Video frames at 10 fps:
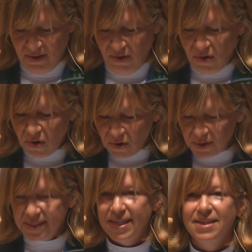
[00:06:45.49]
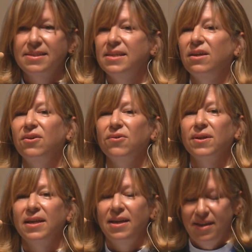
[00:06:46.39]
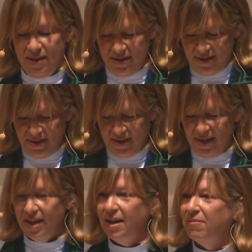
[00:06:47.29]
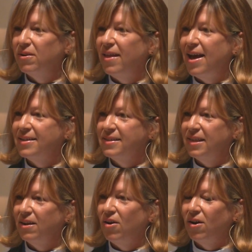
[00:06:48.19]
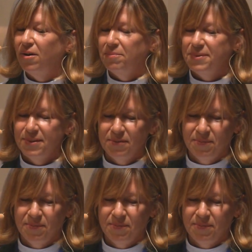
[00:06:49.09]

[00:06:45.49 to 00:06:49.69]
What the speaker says: holds us securely in everlasting arms.